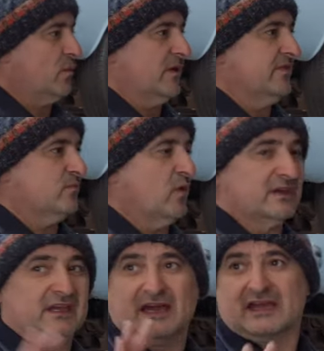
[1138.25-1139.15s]
One, one
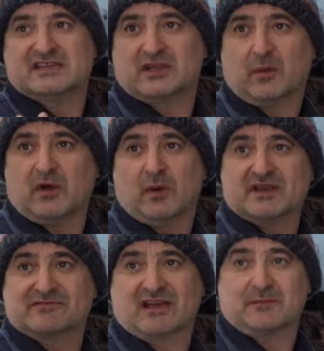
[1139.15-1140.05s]
gauge that we always
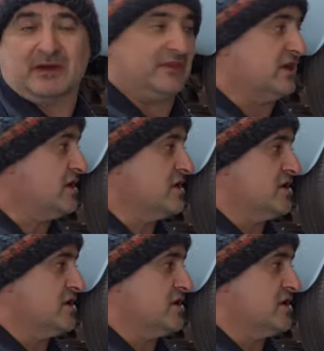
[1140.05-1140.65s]
recommend that you